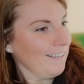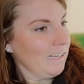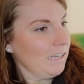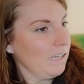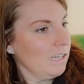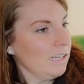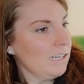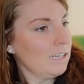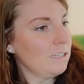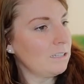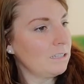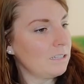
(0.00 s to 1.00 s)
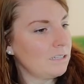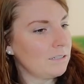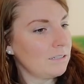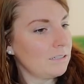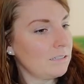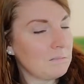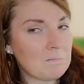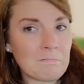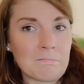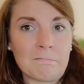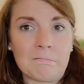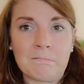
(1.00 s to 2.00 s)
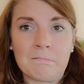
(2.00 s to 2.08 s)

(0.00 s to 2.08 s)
(silence)